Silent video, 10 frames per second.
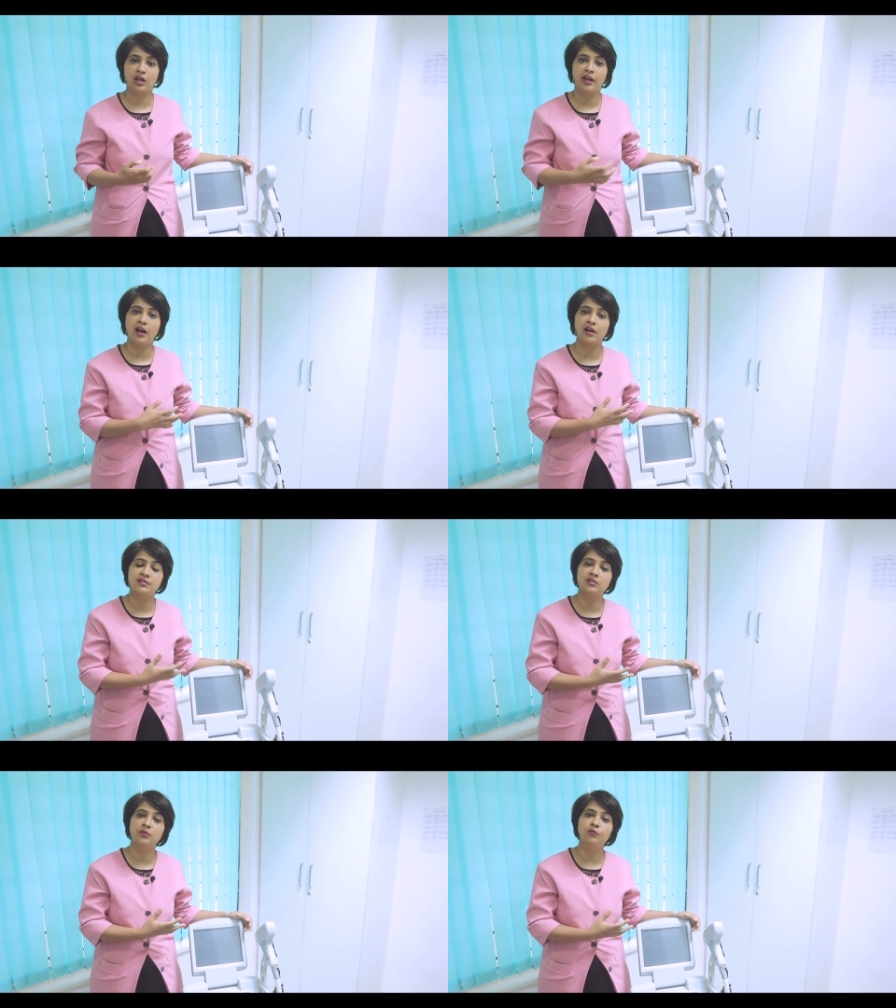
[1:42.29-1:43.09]
I
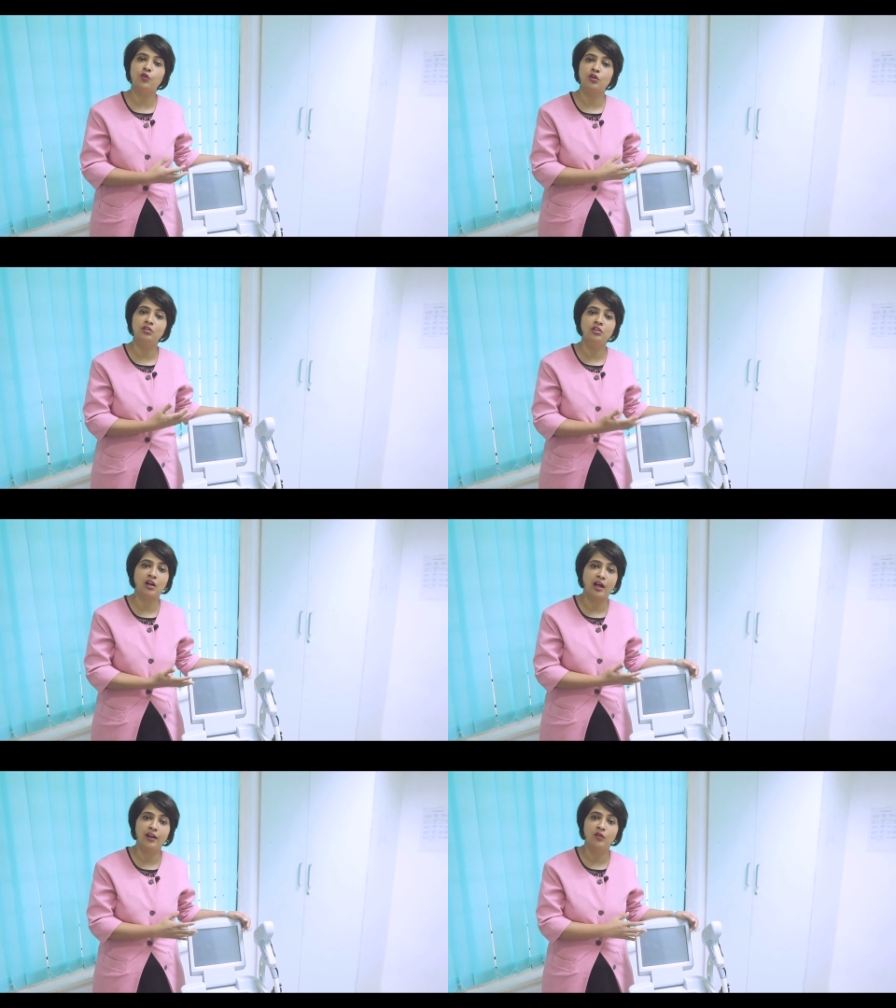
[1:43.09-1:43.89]
asked them for a
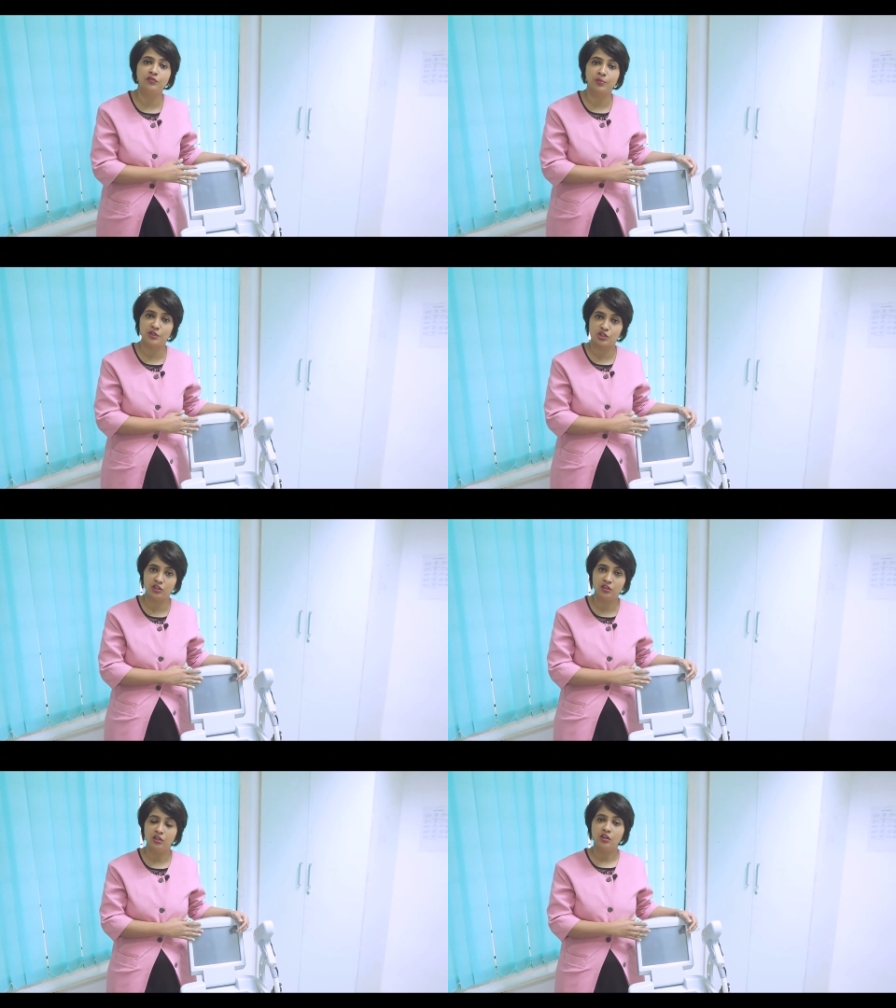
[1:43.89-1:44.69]
trial of the machine.